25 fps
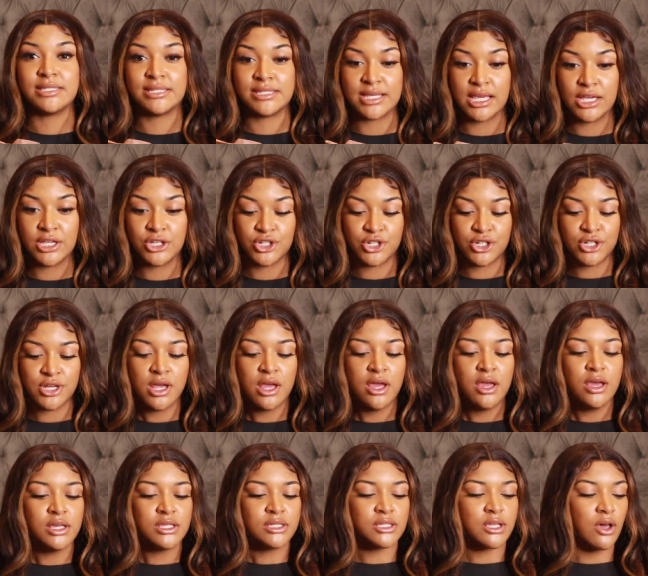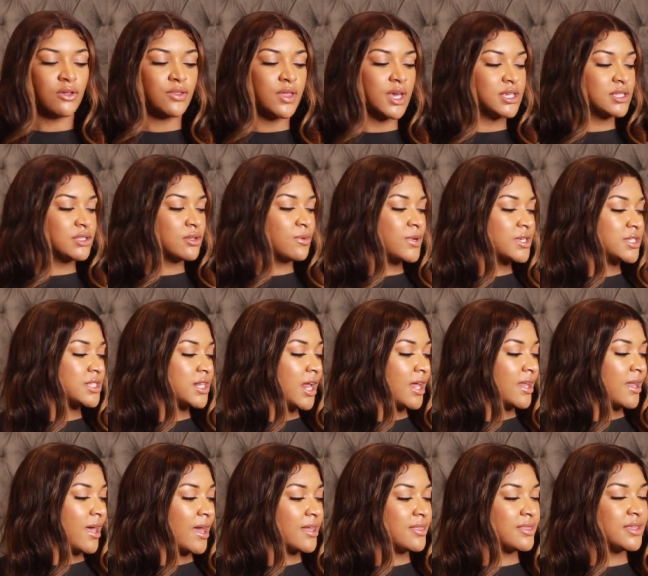cinched so that's the reason
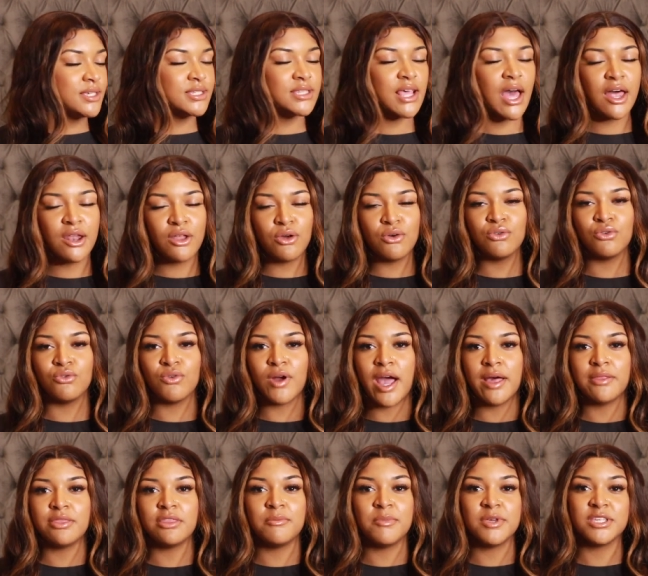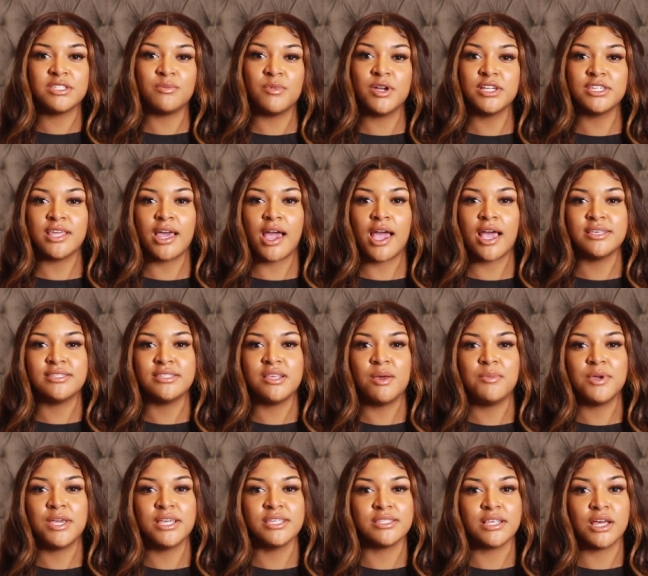I like these. I don't grab them as much, like I
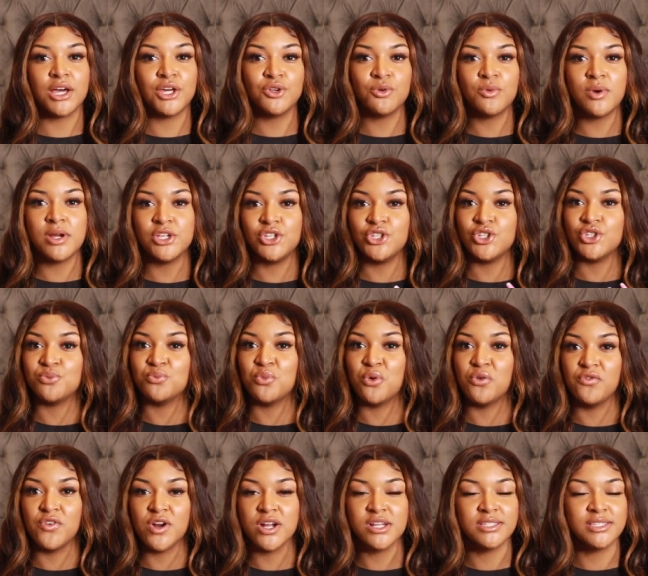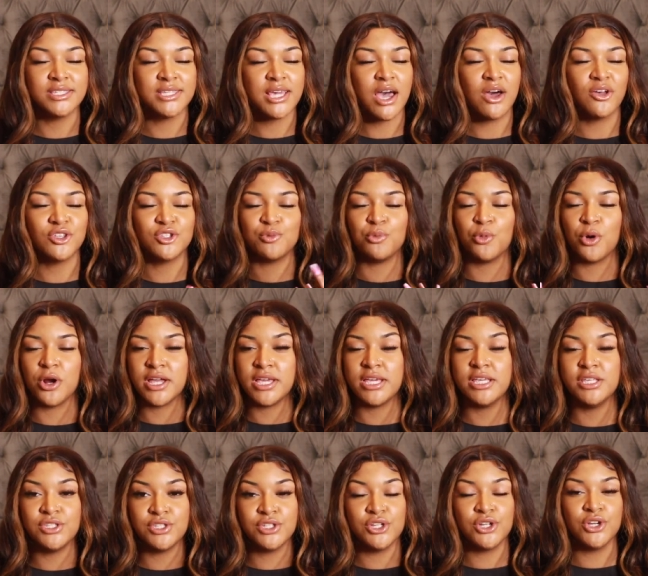said, because the underwear is just more versatile. It's more
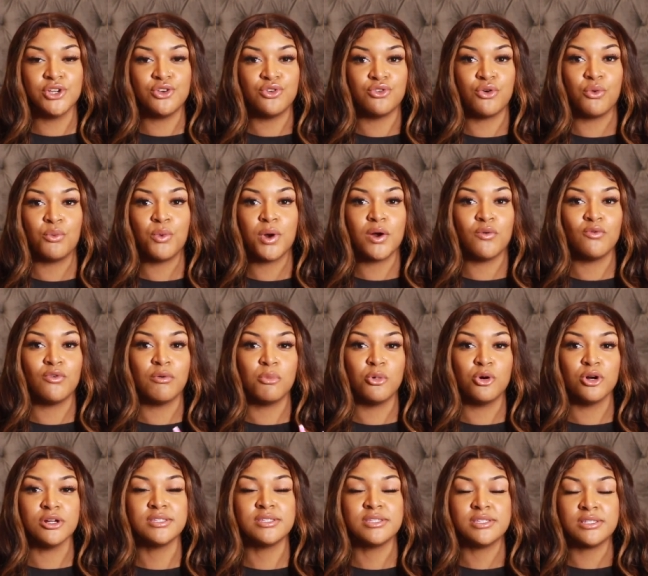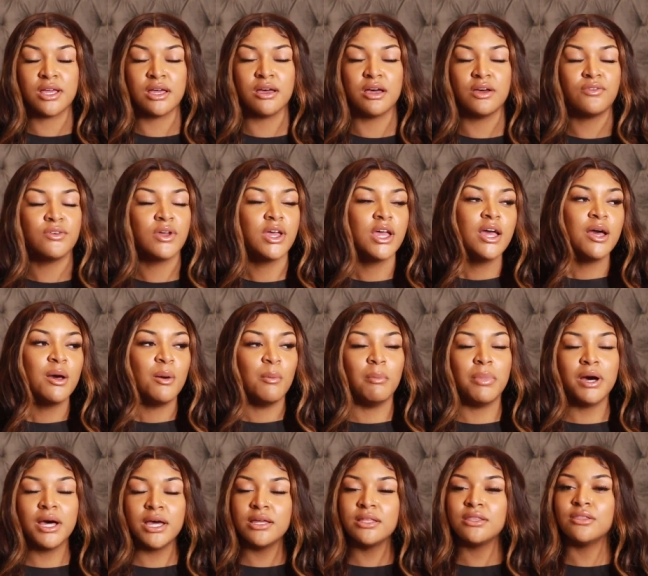easier. You can wear with more stuff.
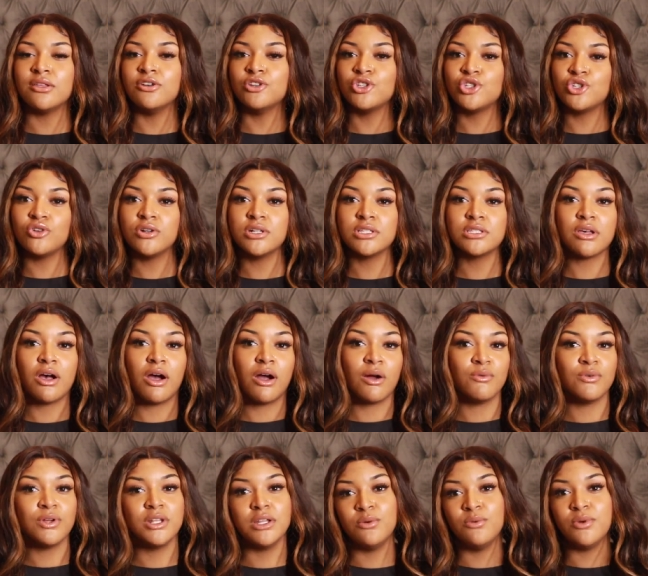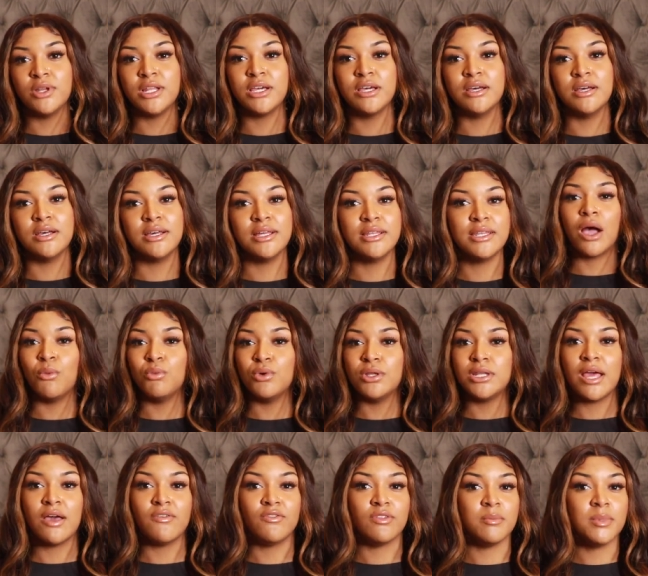But those shorts are really, really good. I
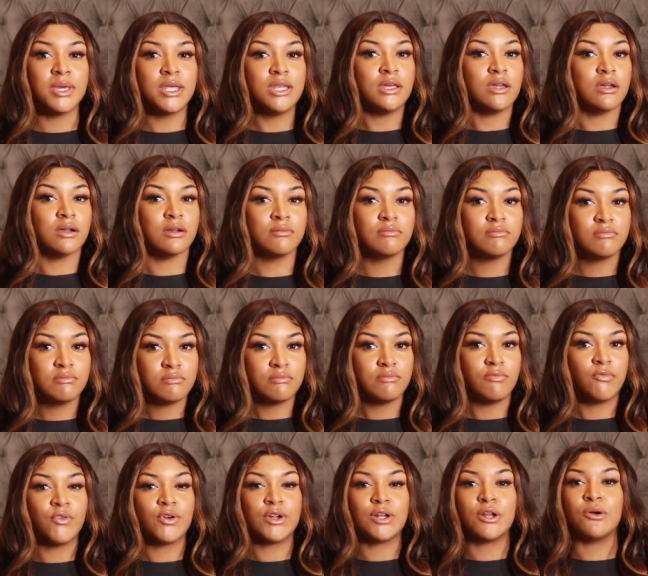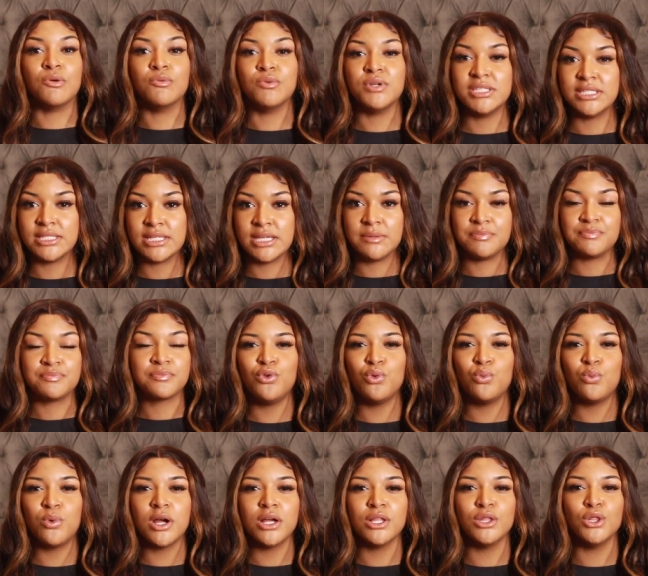wouldn't have them in here for no reason. If
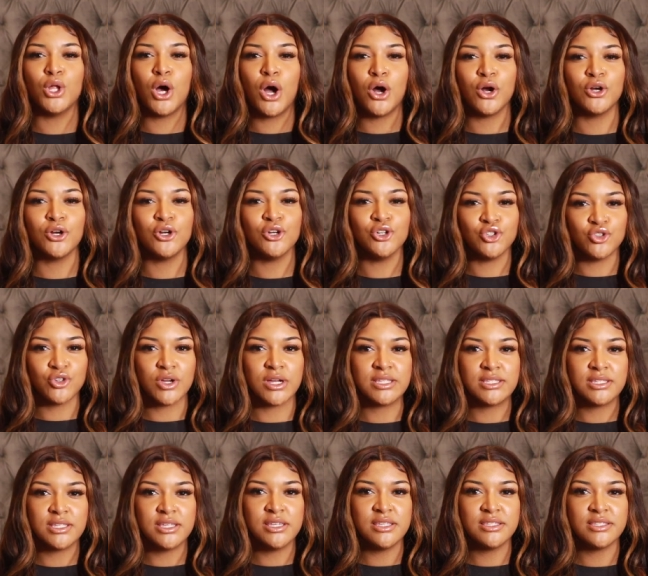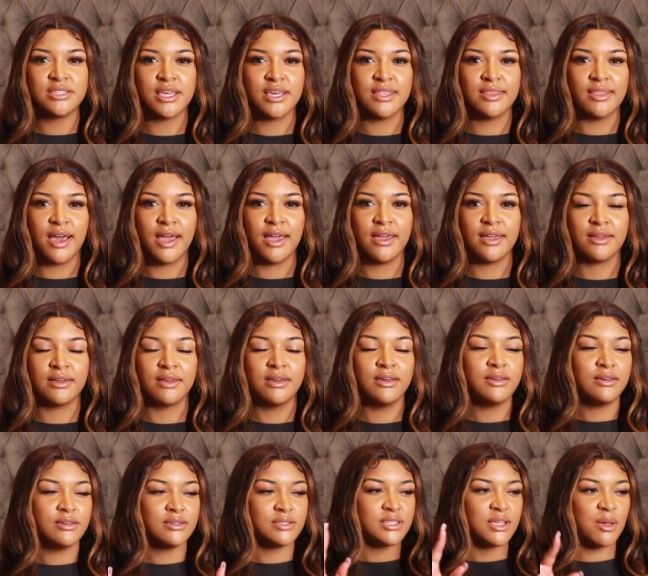you wear longer dresses and like,
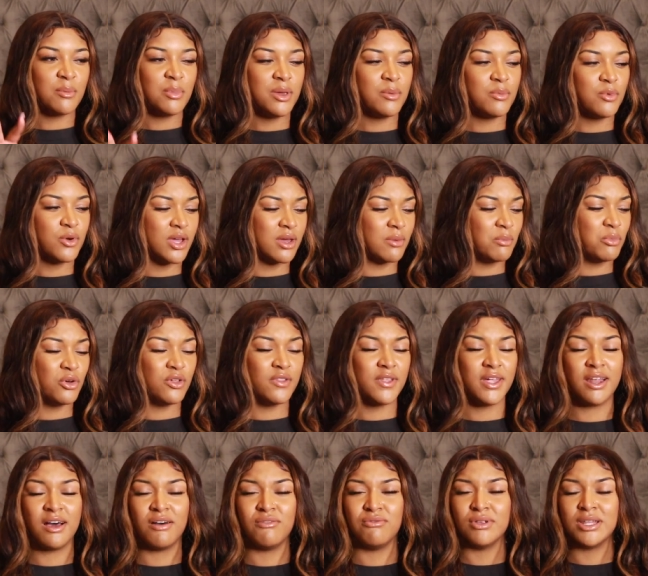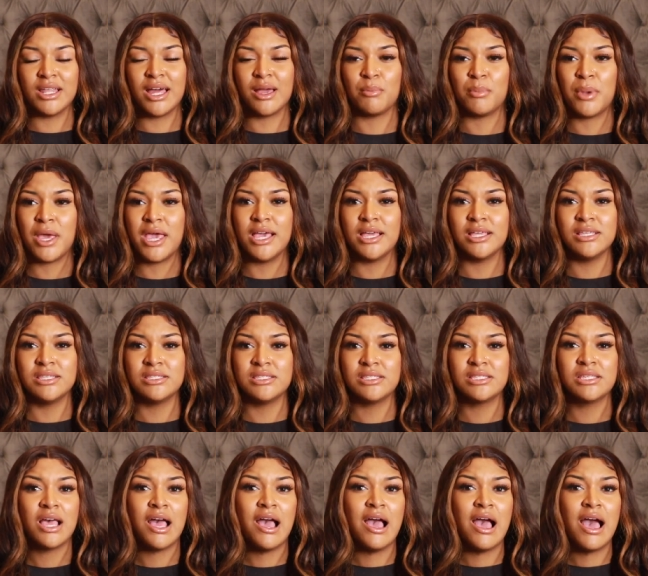some people can pull it off with like pants.